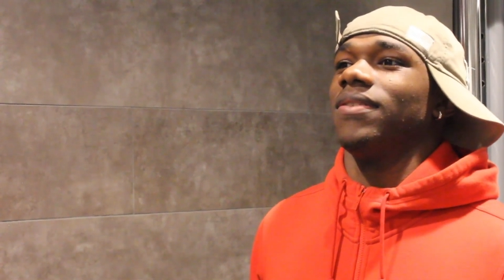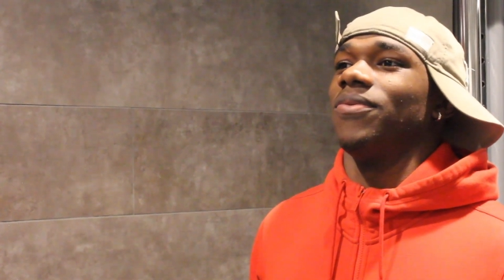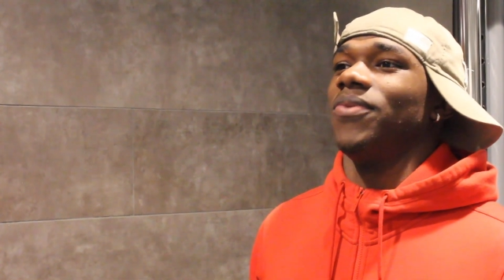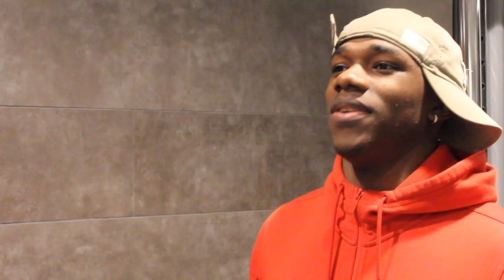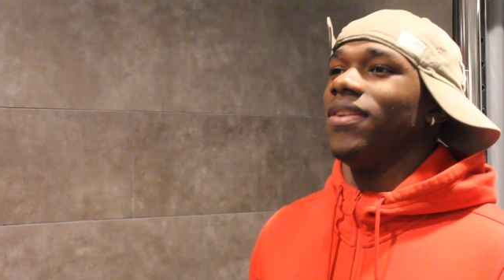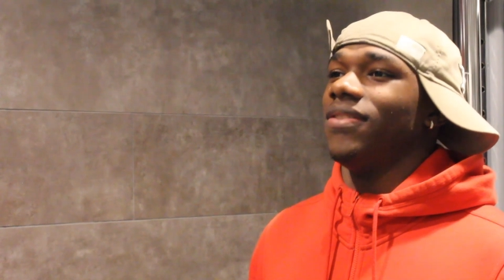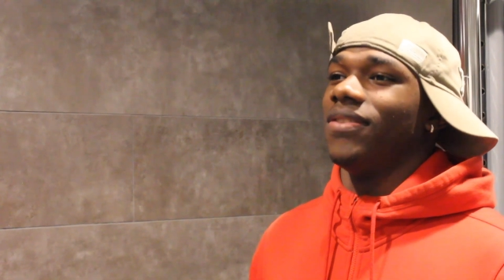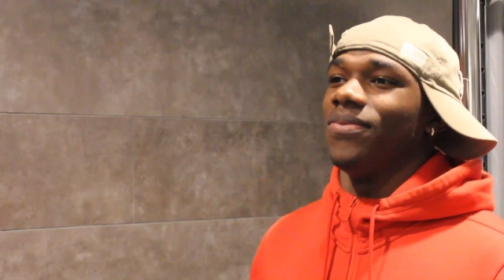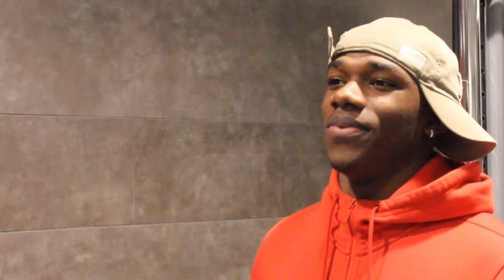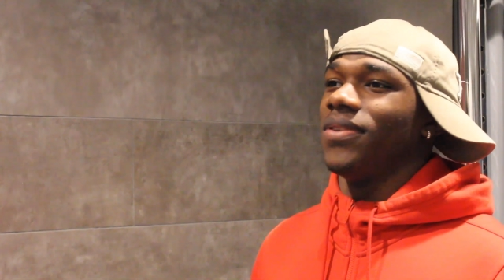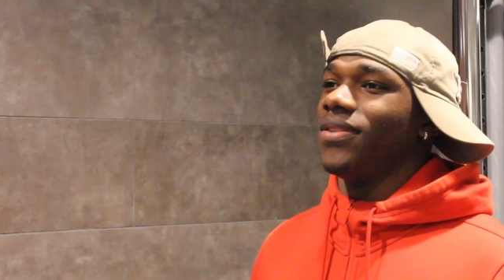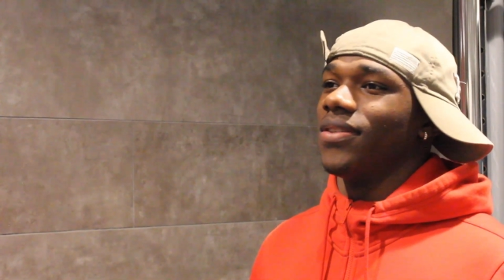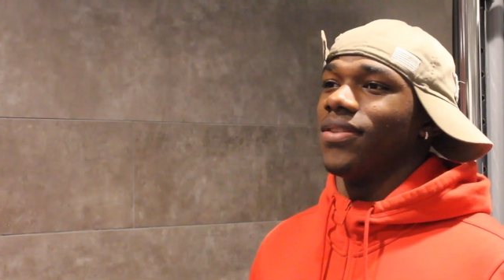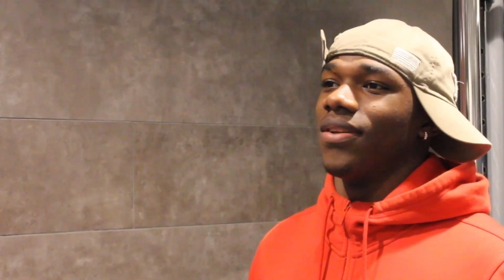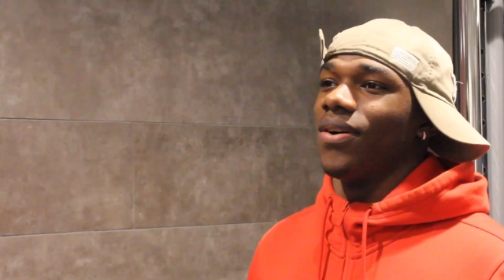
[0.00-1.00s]
we
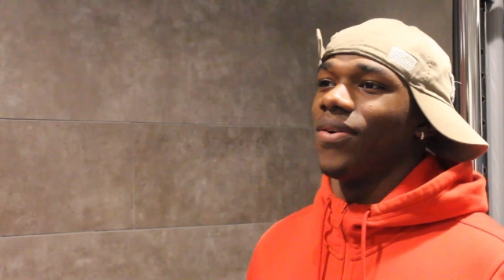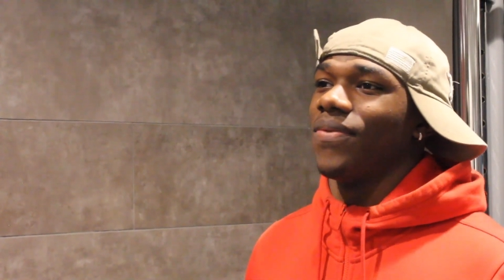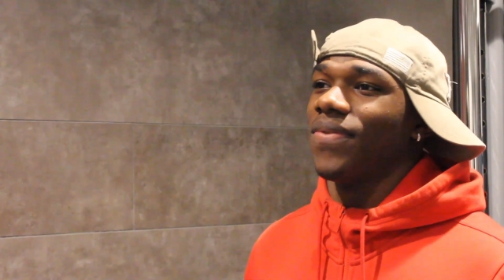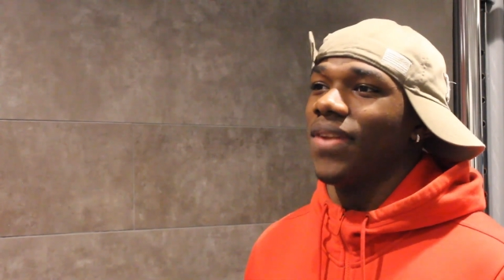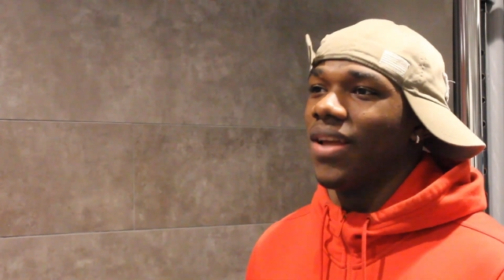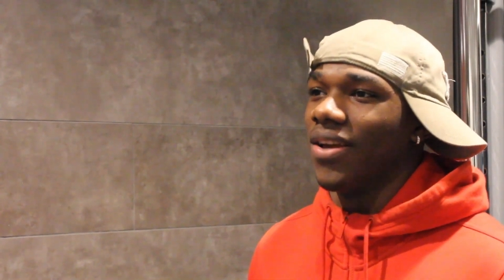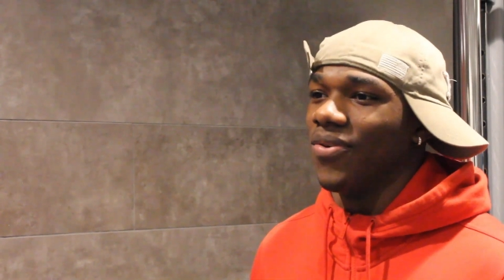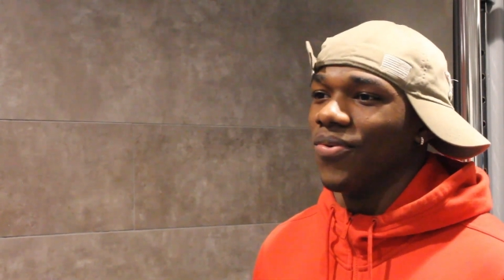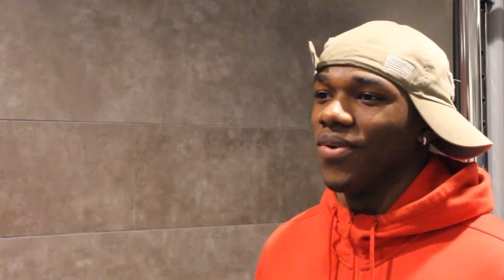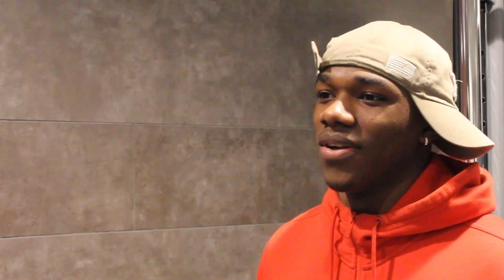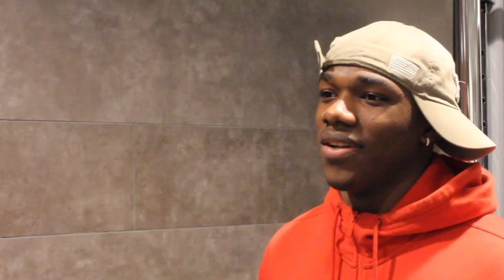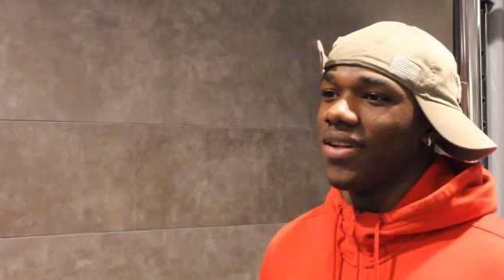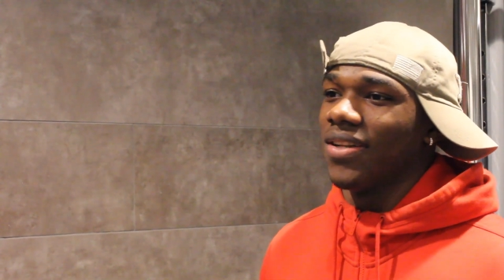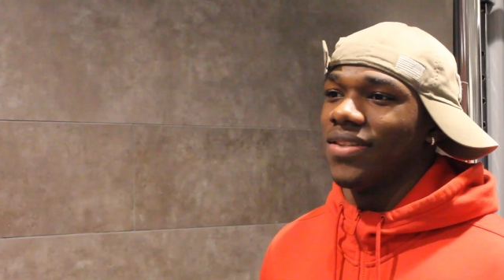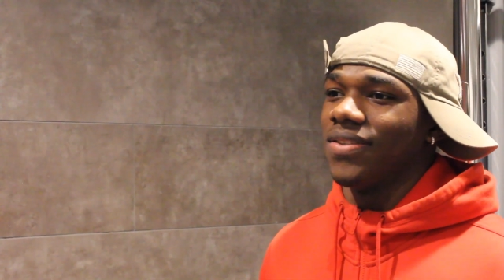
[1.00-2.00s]
just know like
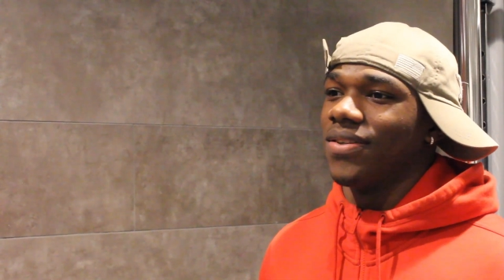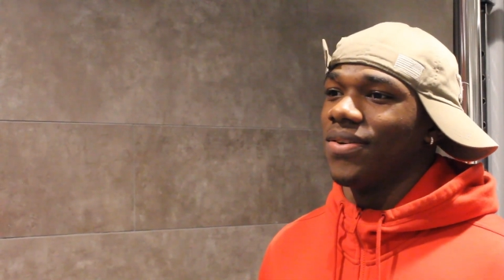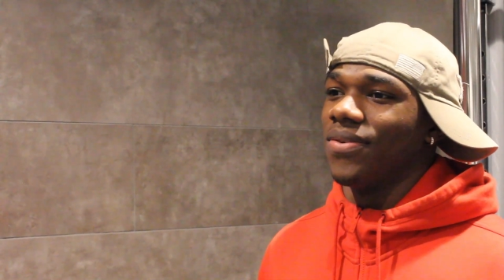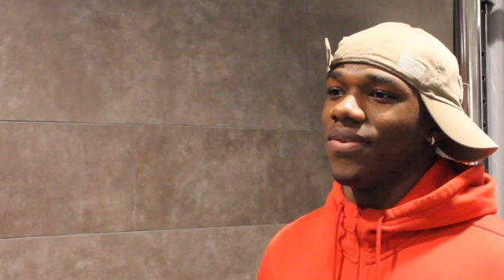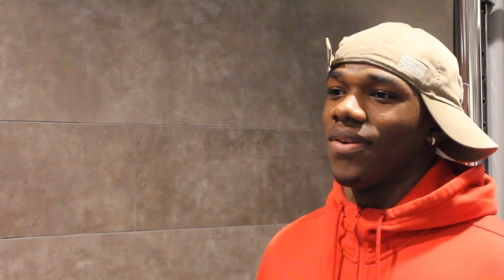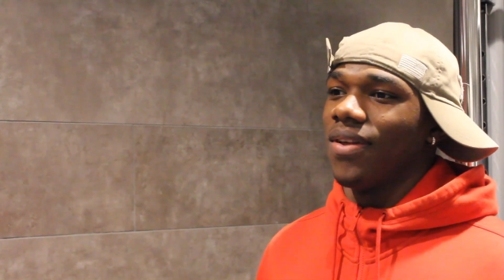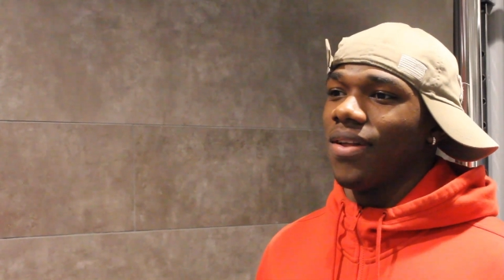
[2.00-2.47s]
running and stuff,